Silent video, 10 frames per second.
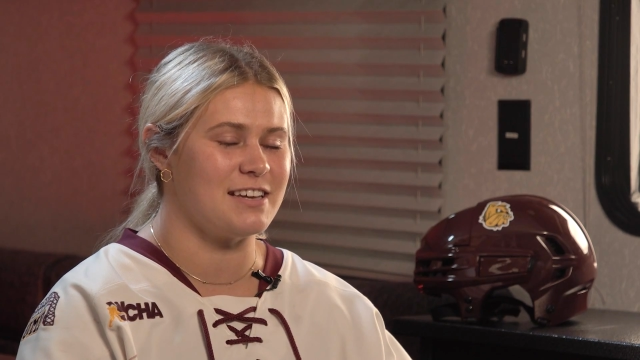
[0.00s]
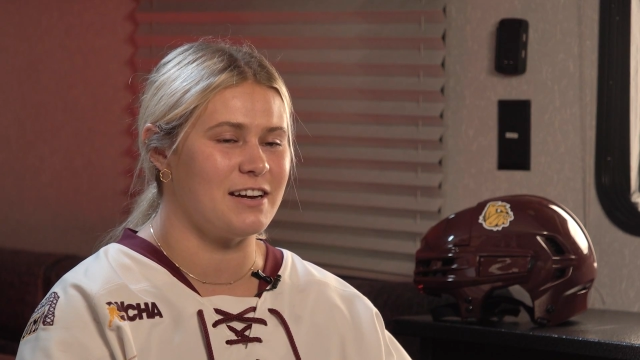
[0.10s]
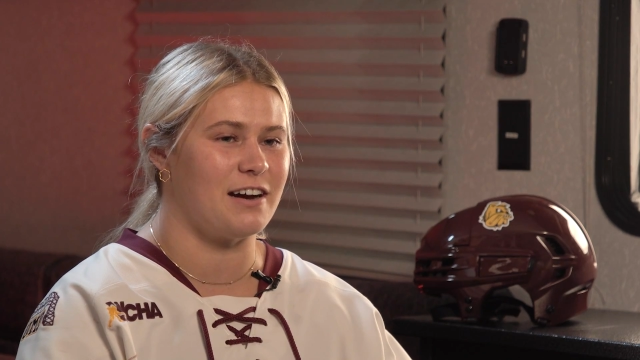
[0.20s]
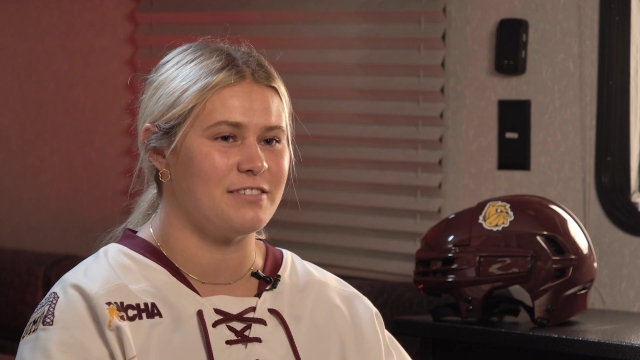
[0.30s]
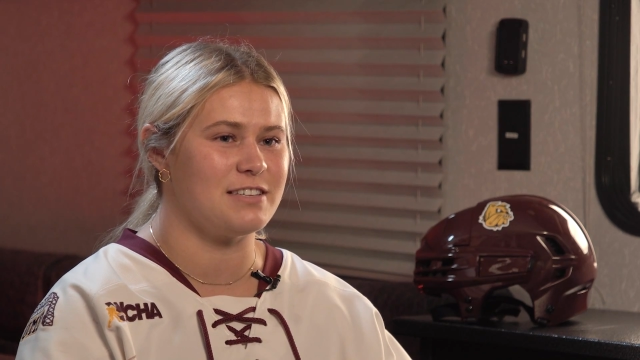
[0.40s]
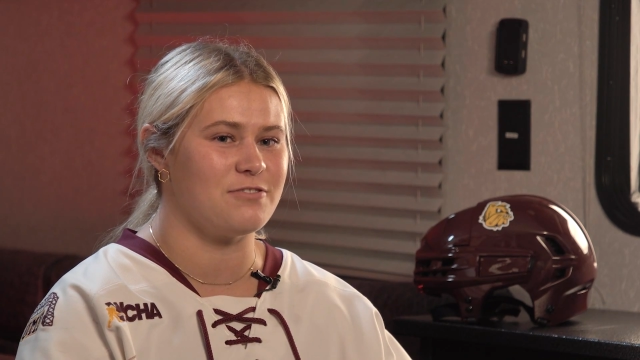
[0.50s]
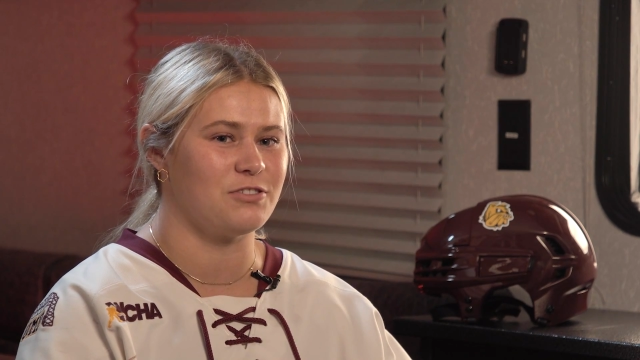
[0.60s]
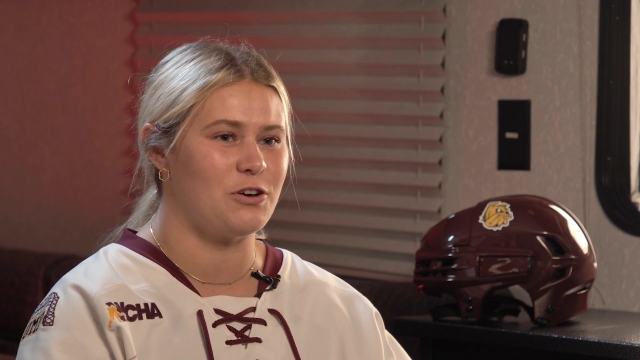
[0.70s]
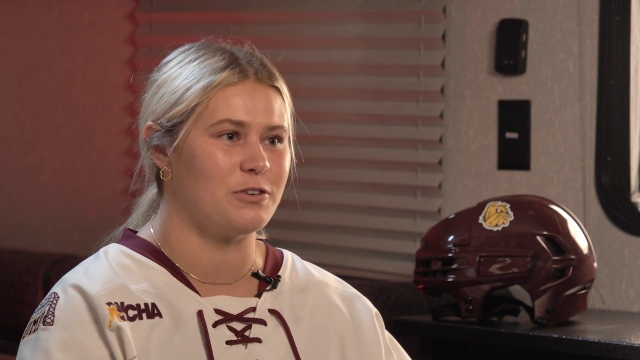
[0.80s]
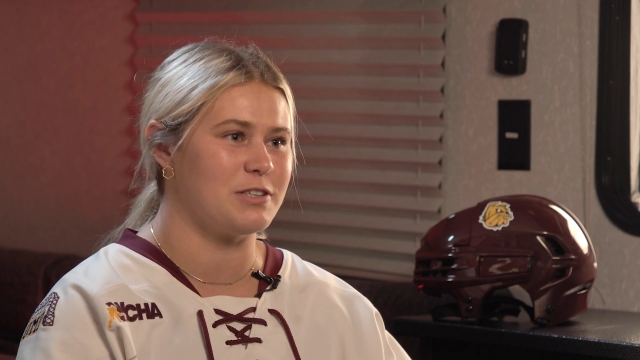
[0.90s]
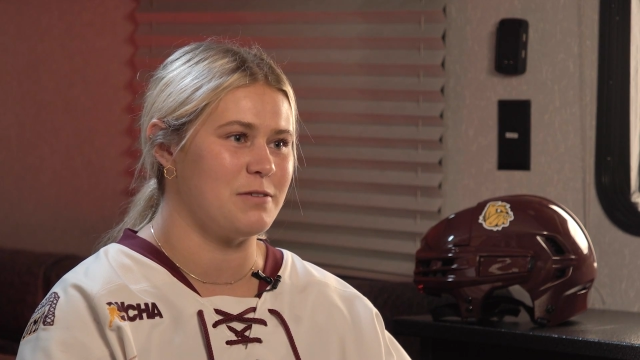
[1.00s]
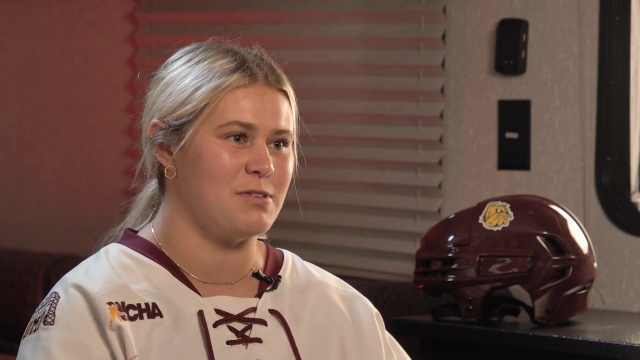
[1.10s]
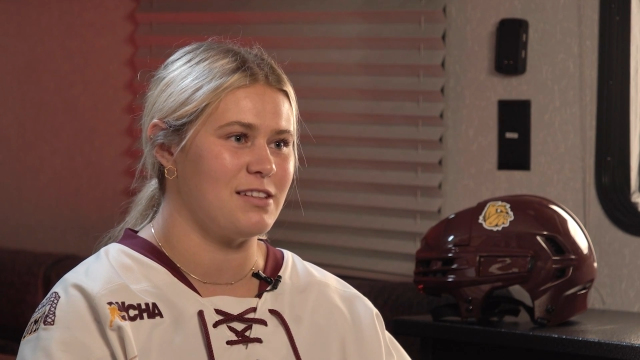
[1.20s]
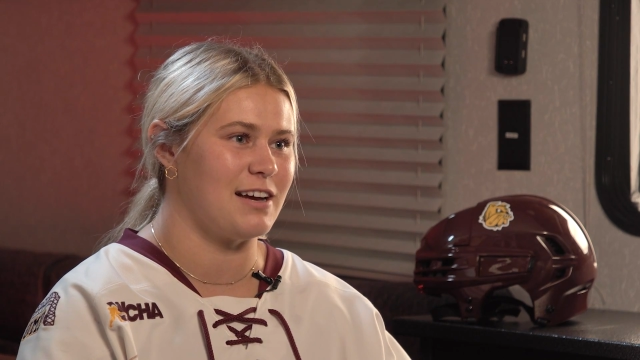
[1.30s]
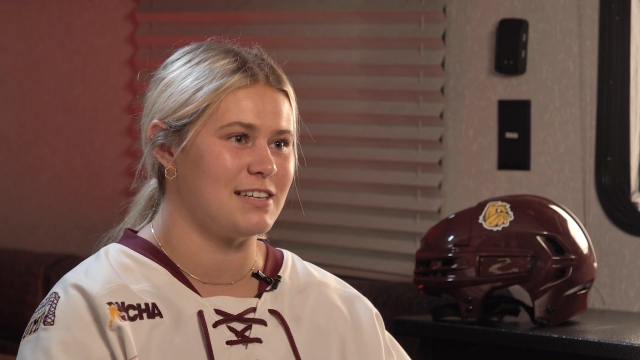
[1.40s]
they obviously will know it's going to
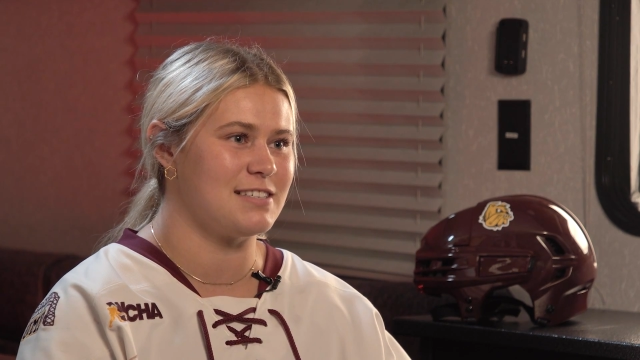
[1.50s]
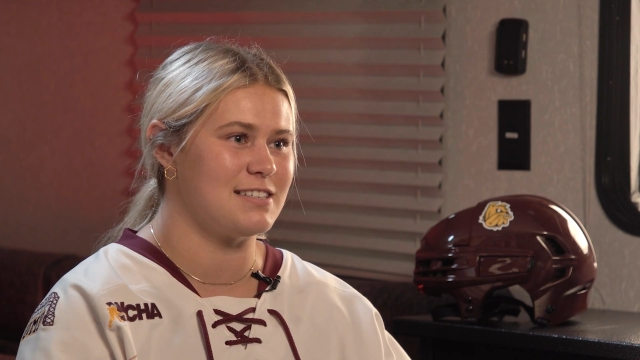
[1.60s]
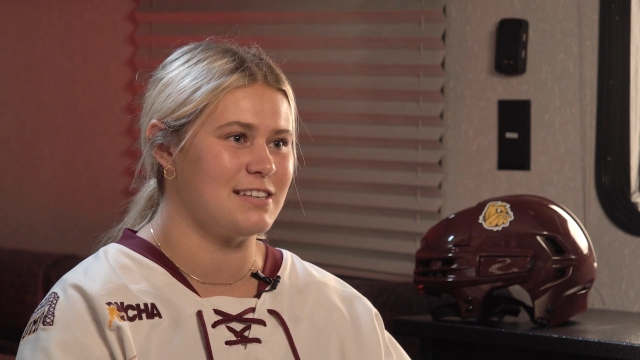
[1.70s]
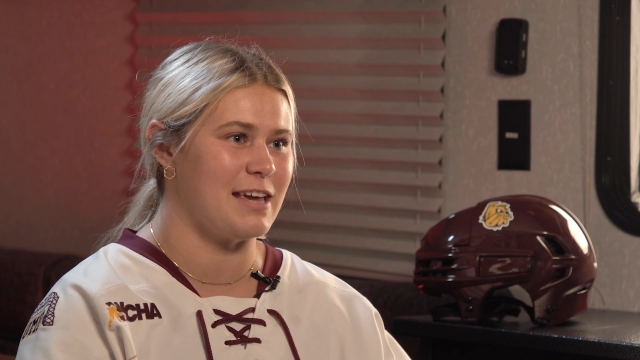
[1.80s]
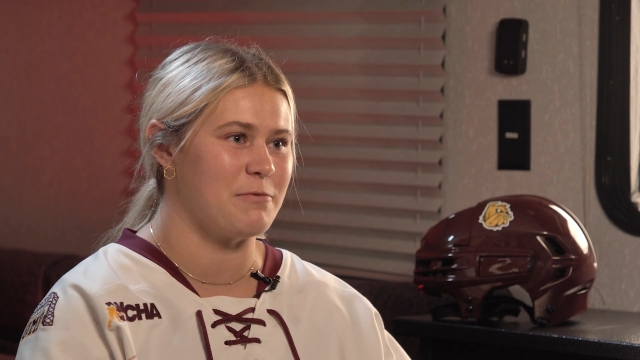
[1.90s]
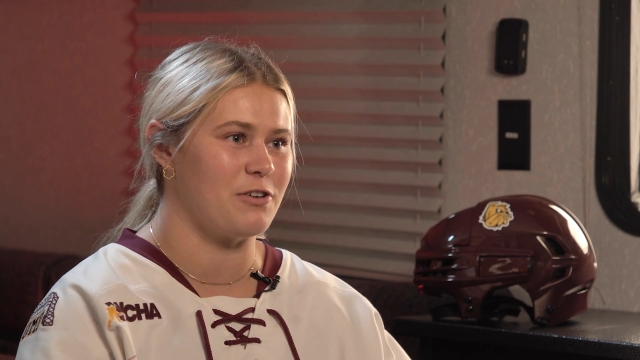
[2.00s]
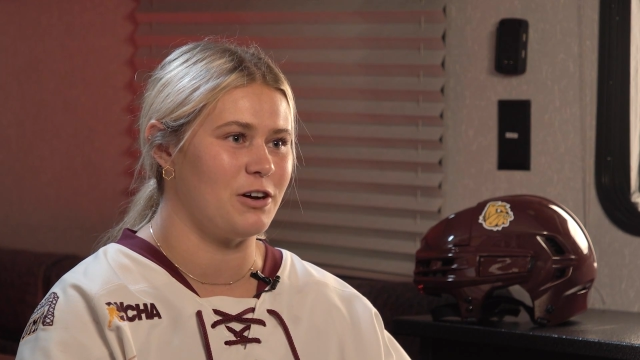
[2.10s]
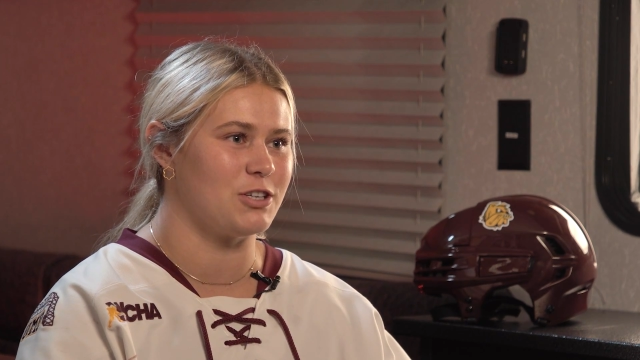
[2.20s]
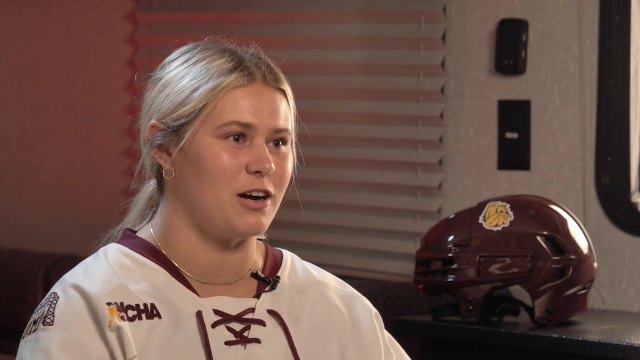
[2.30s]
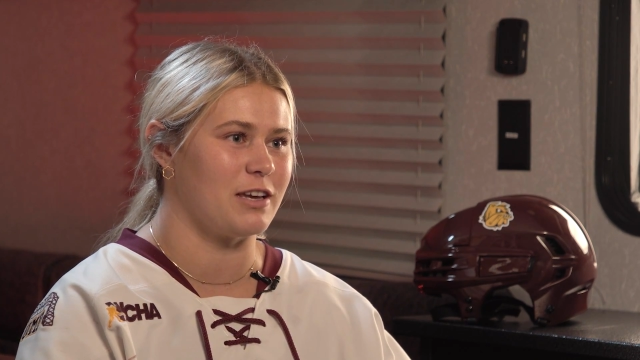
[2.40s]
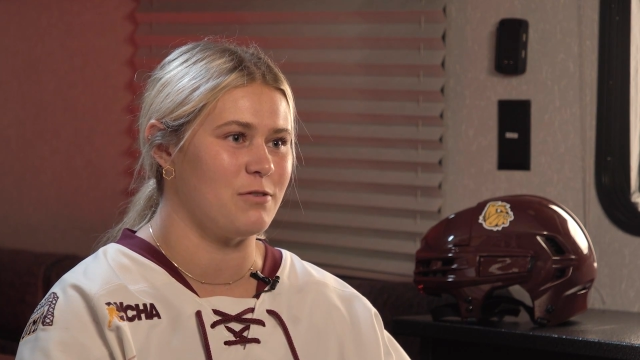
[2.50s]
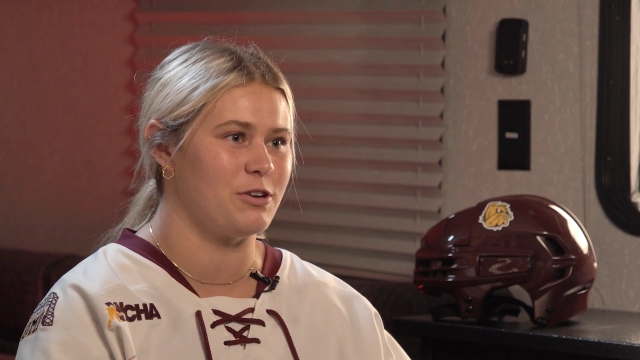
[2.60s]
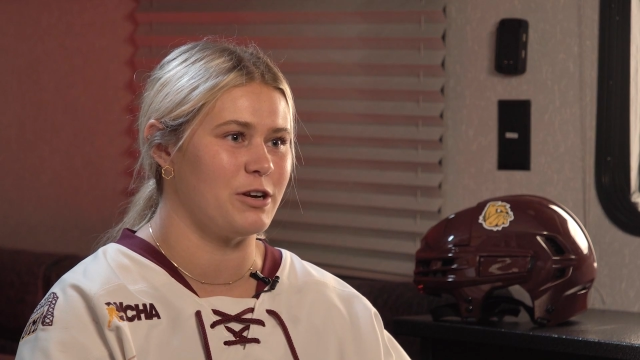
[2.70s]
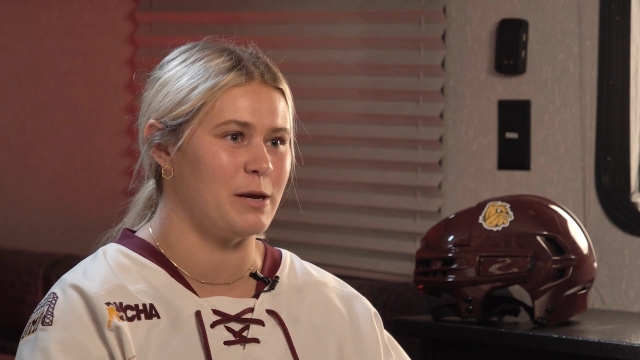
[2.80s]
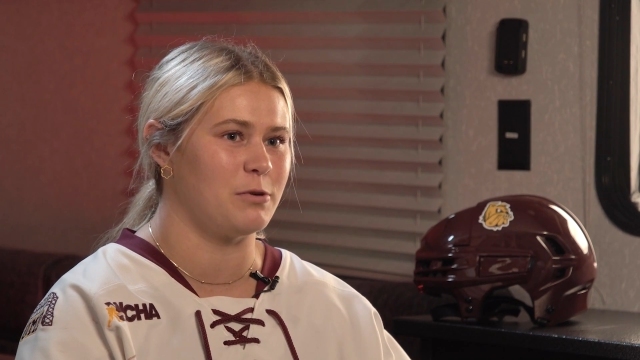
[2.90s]
be the last game of college hockey. When
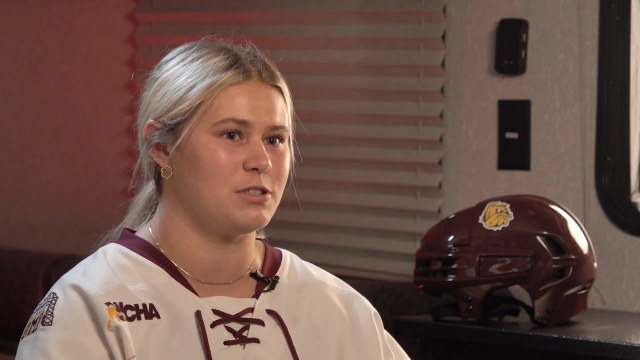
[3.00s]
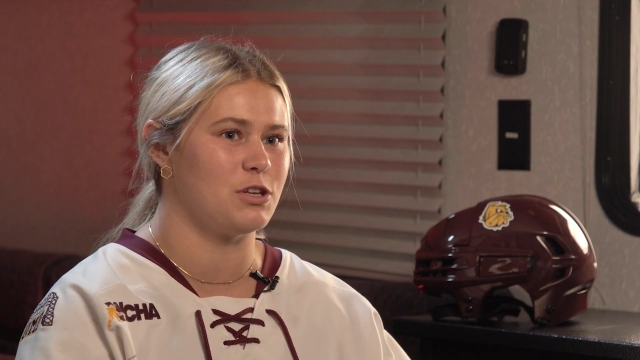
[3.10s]
you're able